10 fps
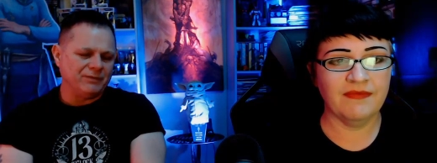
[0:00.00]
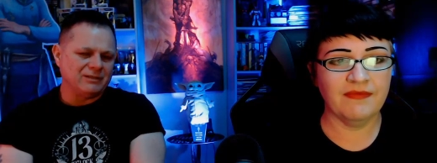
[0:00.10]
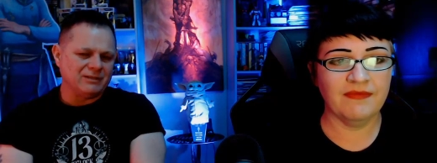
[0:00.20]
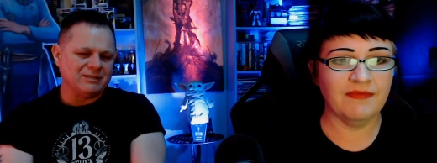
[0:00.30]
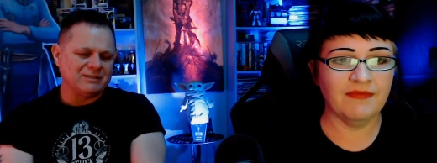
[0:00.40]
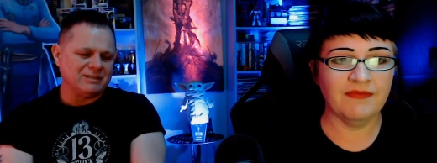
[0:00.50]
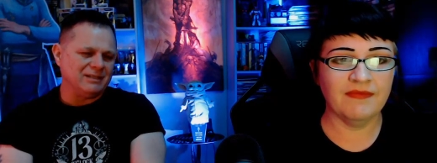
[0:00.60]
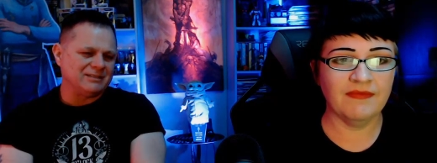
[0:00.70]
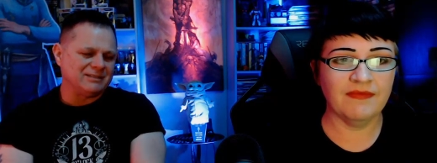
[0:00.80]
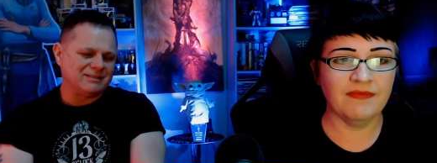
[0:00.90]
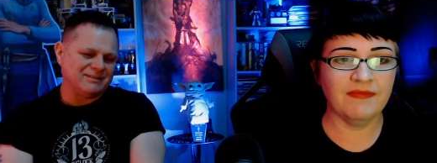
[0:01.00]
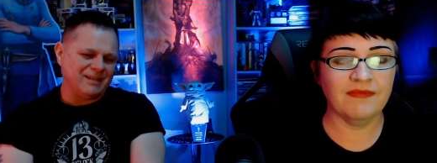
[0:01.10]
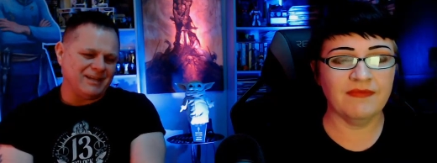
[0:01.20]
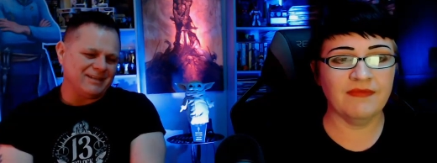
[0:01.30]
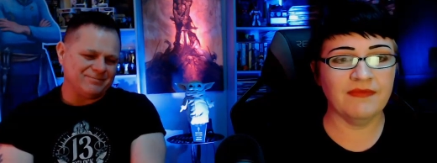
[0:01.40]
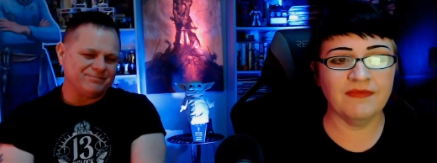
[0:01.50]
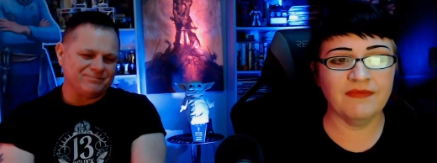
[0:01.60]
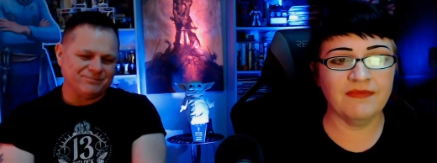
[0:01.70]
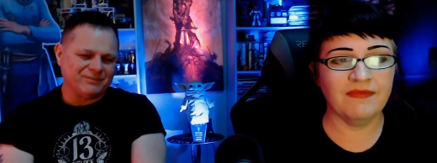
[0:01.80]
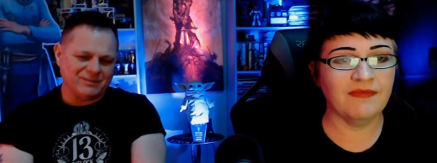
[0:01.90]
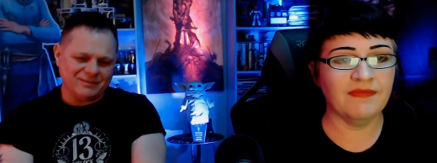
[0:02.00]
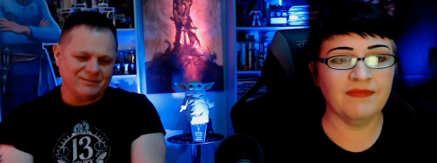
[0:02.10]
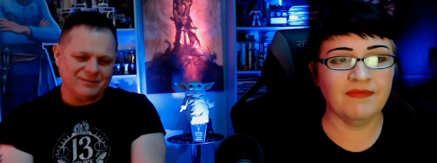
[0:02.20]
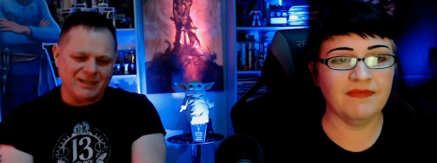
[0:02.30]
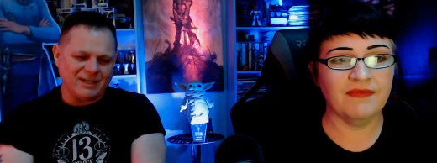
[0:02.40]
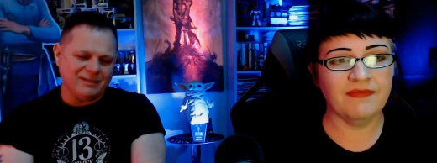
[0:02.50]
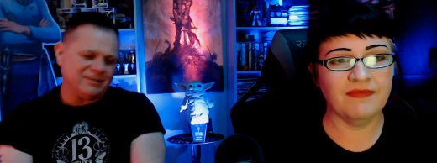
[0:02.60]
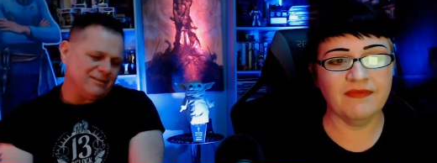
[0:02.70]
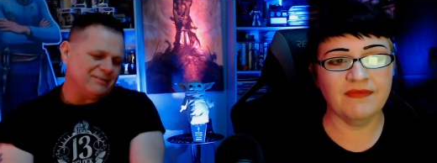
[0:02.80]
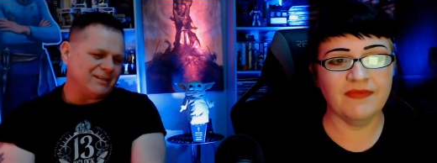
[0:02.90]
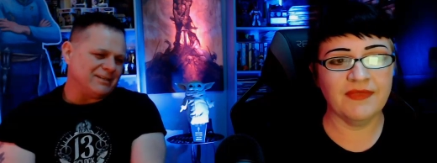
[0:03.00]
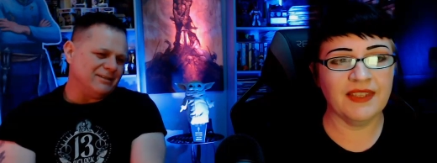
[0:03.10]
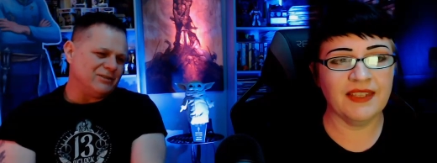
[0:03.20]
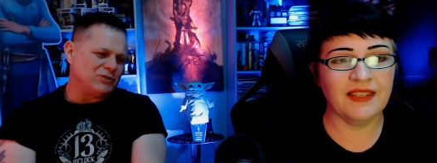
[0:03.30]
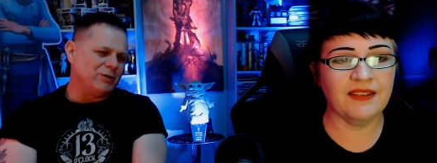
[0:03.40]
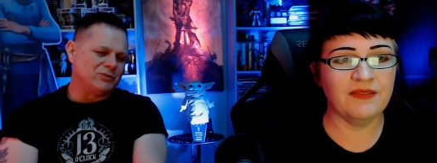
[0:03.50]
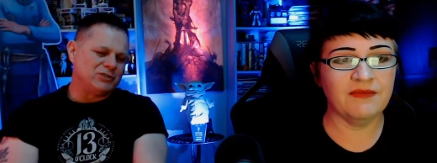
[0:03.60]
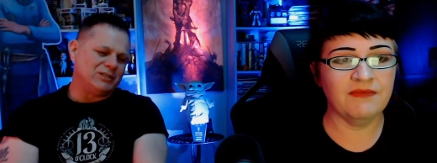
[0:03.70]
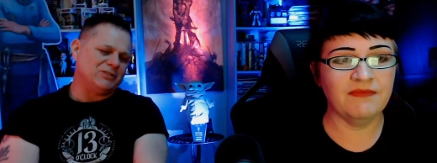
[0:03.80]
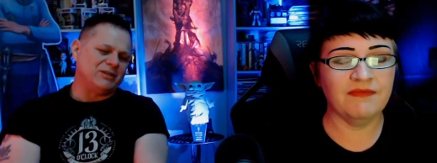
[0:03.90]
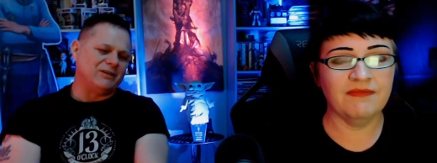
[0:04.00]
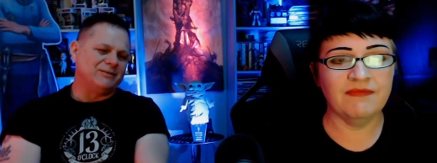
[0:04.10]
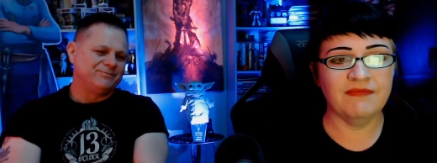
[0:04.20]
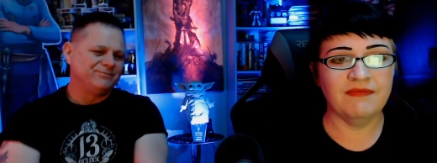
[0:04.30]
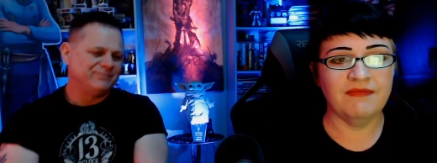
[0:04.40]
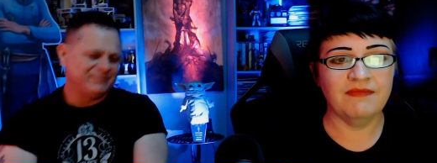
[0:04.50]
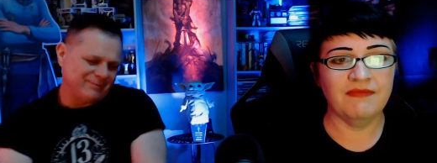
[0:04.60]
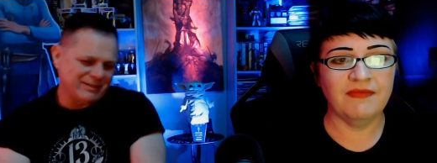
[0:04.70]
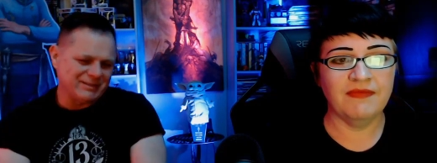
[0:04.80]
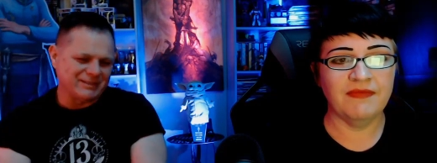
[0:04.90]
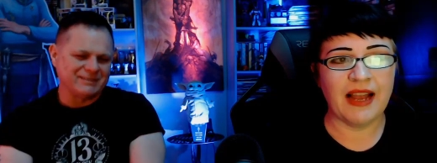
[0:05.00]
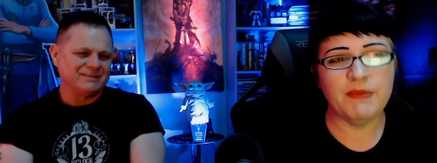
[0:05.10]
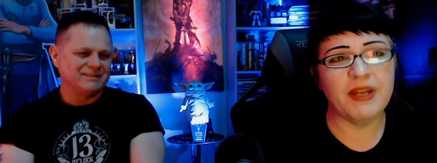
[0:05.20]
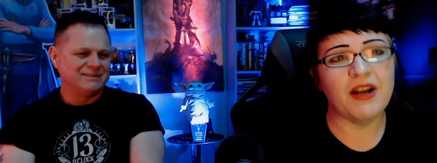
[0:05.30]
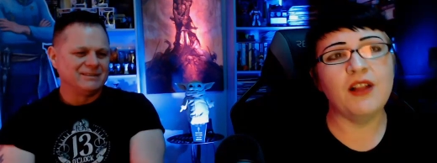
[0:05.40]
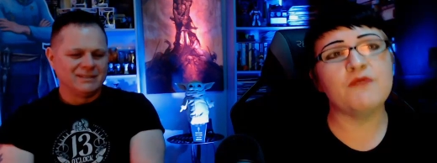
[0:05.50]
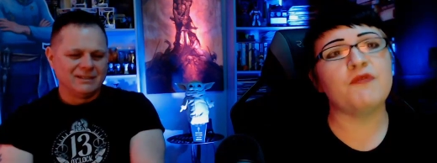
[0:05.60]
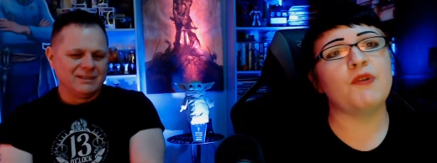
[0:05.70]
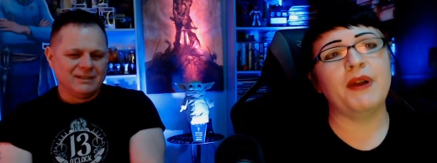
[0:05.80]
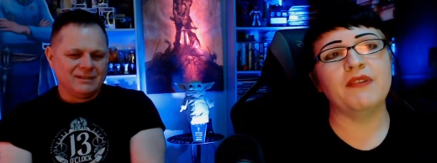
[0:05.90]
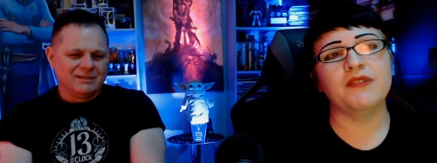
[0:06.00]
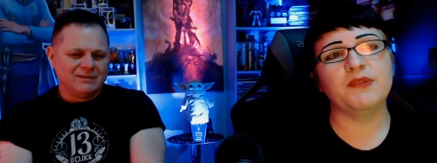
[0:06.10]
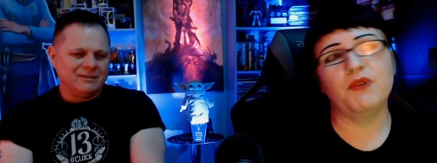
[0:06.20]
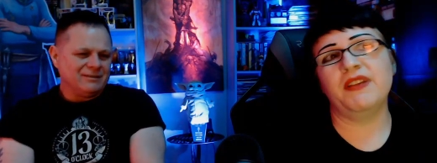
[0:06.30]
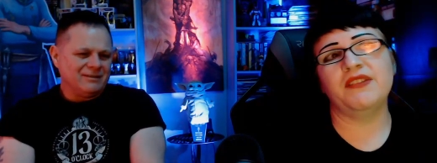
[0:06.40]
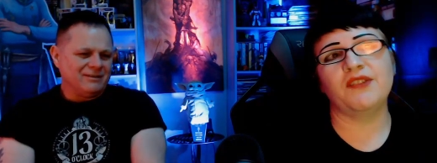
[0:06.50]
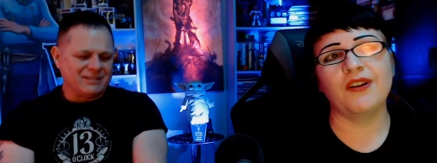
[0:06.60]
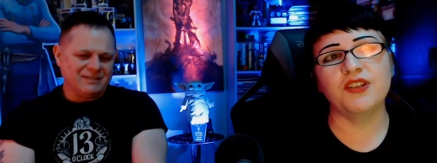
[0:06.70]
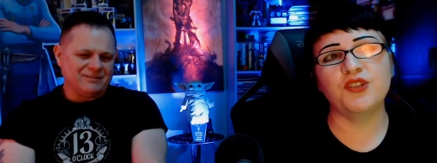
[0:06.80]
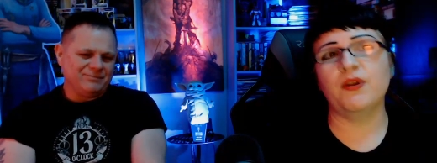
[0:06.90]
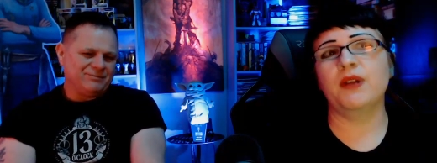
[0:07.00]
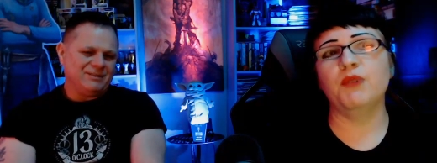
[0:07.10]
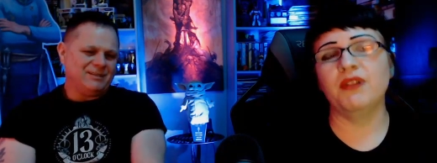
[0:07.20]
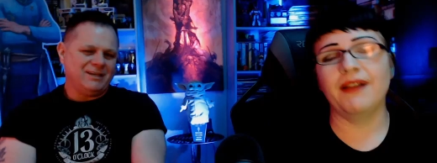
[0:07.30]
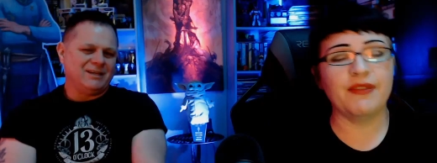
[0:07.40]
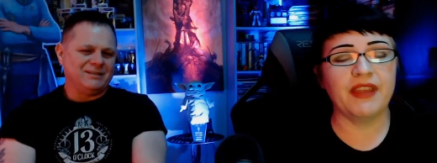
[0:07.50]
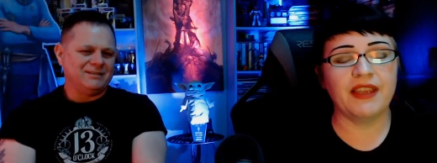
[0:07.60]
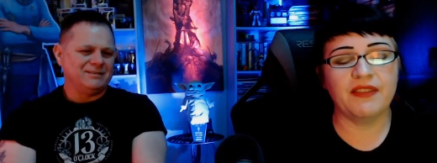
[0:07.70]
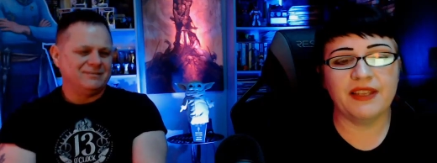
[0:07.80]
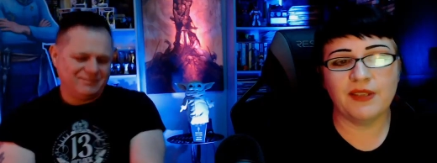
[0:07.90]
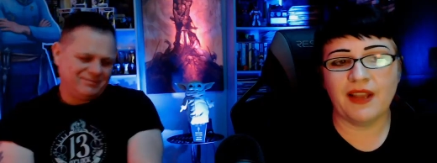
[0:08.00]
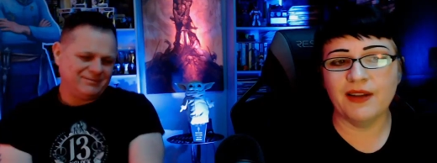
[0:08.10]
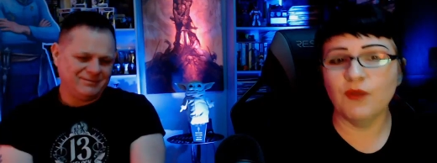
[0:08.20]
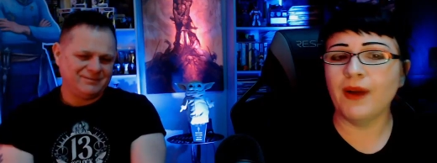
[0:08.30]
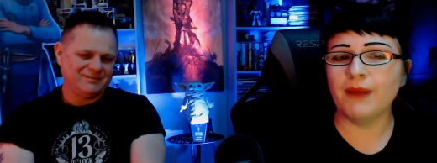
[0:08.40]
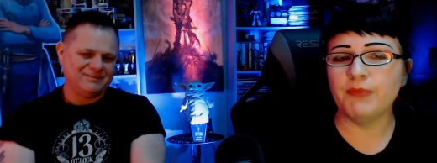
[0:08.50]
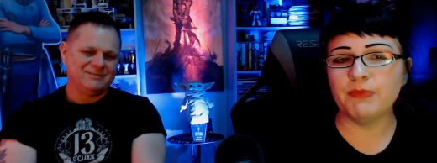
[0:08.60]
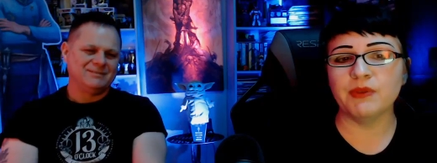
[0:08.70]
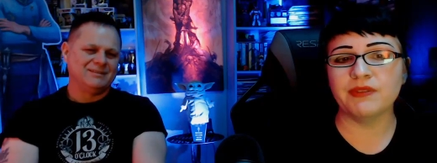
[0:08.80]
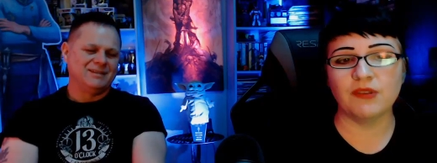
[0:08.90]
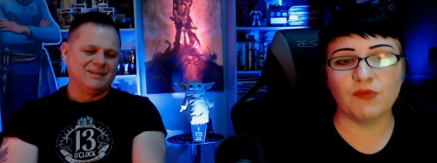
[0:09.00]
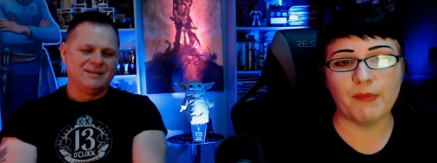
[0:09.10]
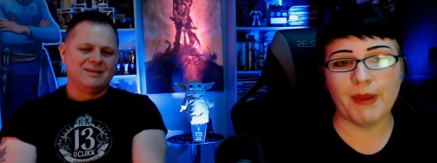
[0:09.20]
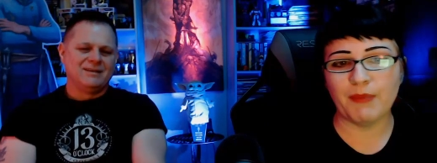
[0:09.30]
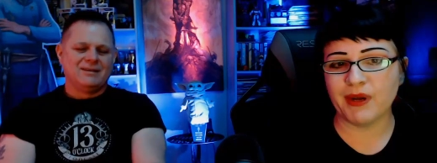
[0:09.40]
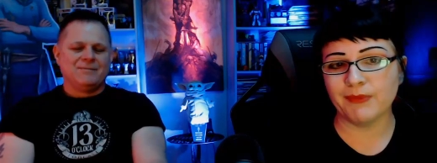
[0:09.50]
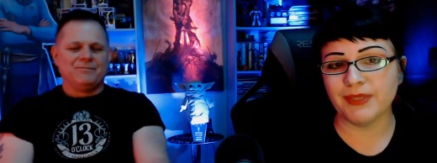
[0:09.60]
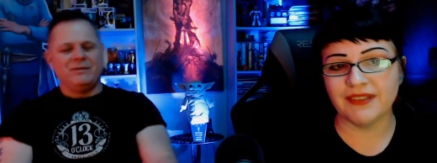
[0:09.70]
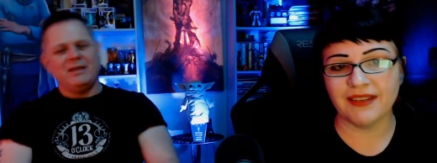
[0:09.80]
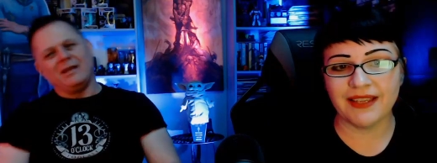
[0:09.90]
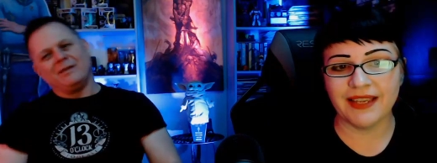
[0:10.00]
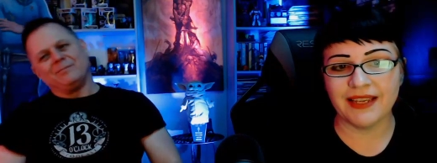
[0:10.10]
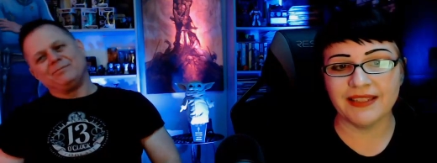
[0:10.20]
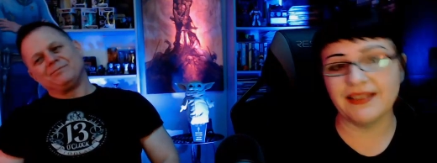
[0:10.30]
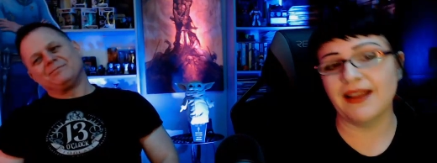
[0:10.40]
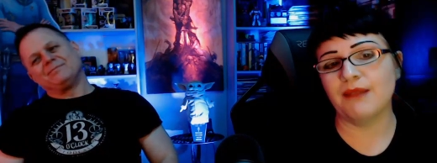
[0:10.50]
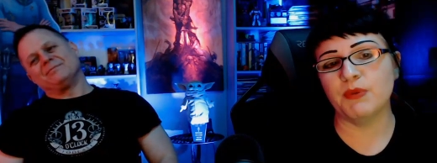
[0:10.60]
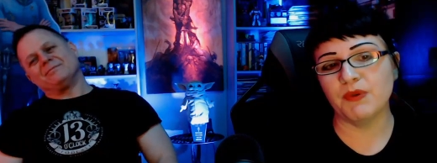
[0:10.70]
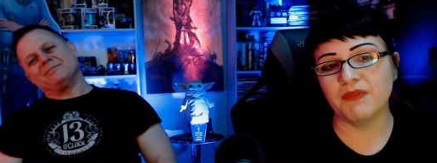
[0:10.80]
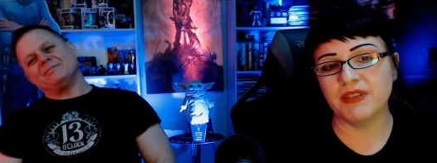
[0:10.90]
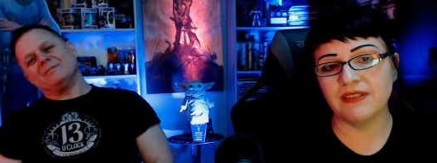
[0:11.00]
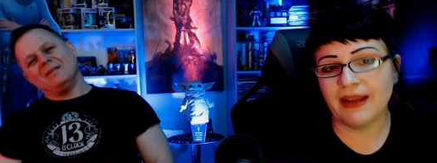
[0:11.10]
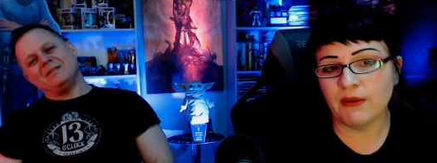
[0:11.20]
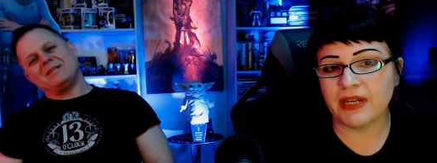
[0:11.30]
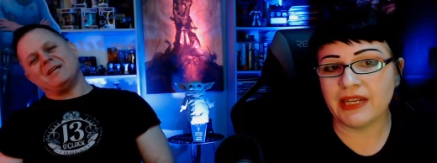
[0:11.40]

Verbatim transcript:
Speaker 1: It's it's it's like like uh, it's like an enjoyable shit show basically. I mean, all
Speaker 2: of Romero's movies are, are enjoyable. Yeah. I think that's kind of why people still remember him as like yeah. king of the zombie movies nowadays.